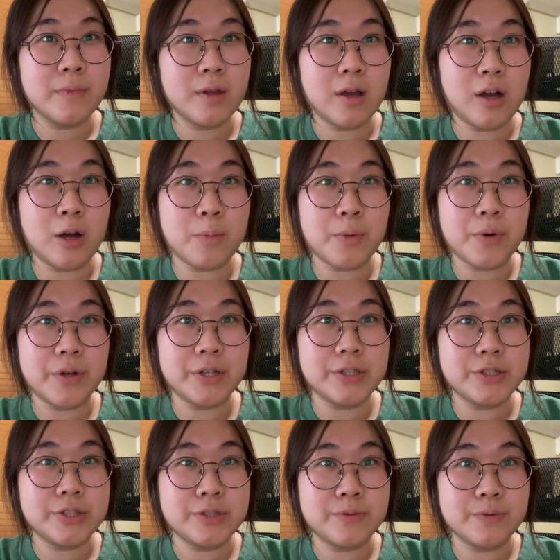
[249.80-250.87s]

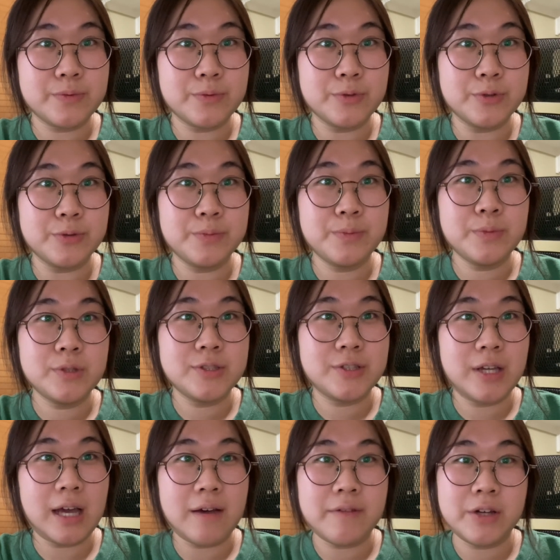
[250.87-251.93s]
operation room, do you
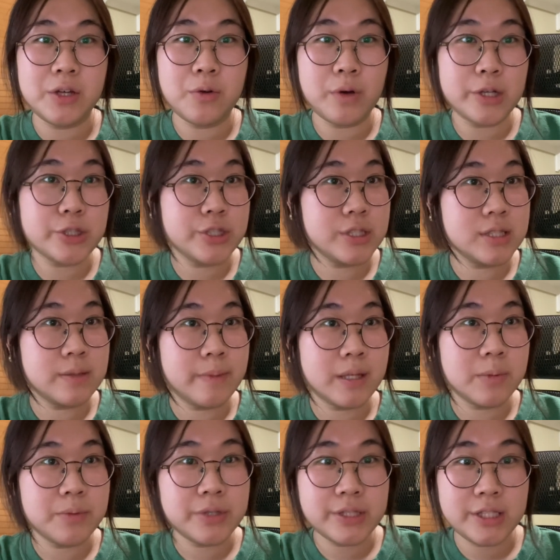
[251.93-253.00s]
have any questions about the
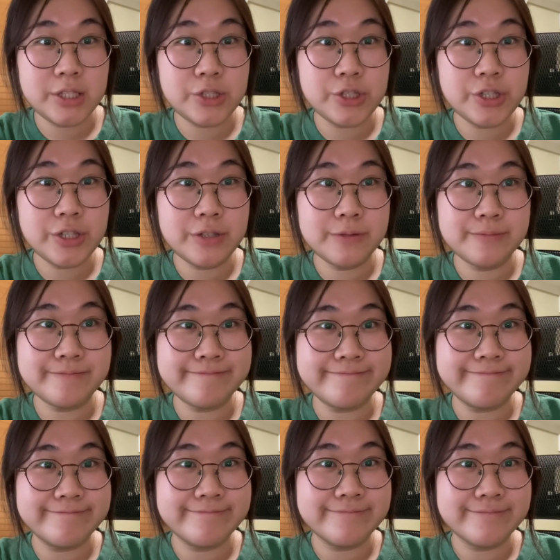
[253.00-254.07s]
procedure?
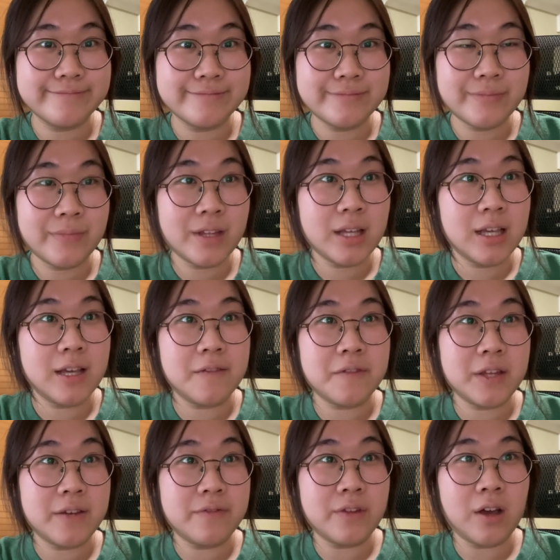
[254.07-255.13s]

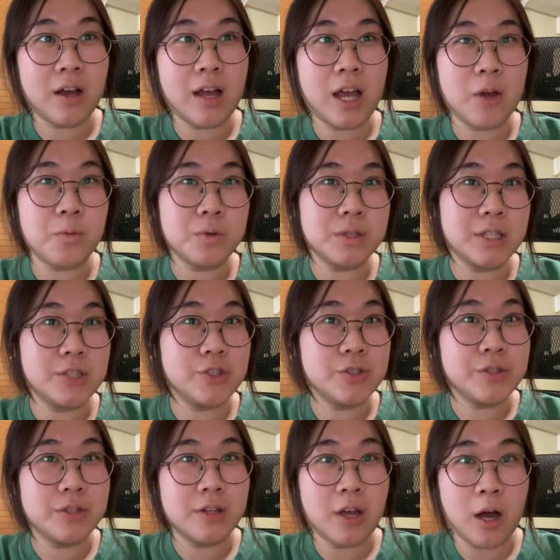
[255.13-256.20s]
If not, I will lead you
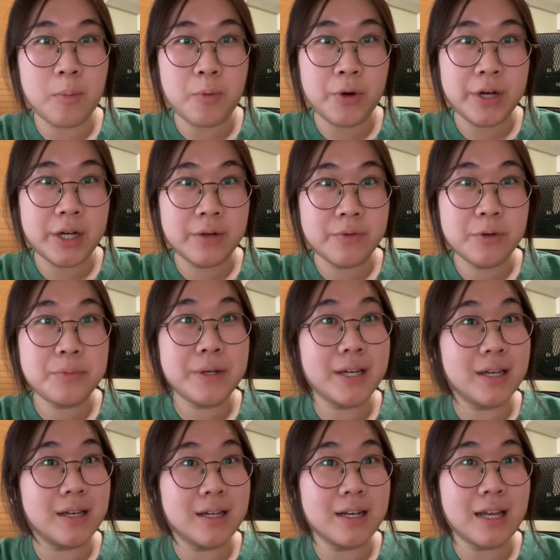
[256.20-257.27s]
to the operating room
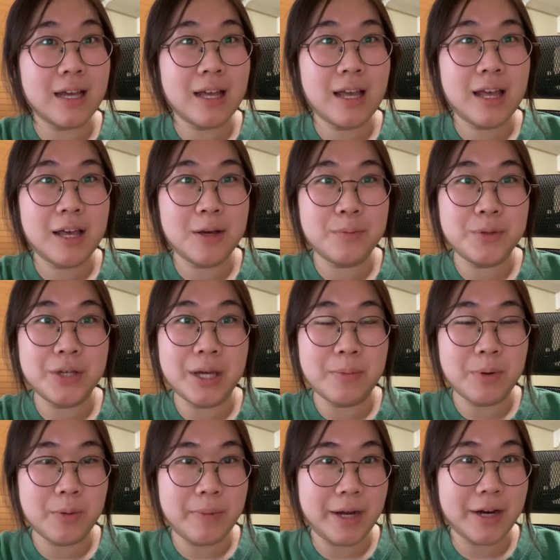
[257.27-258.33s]
and help you get
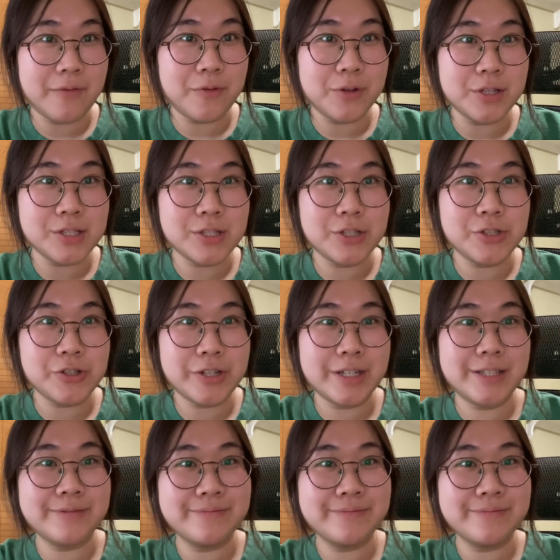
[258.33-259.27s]
prepared for the surgery.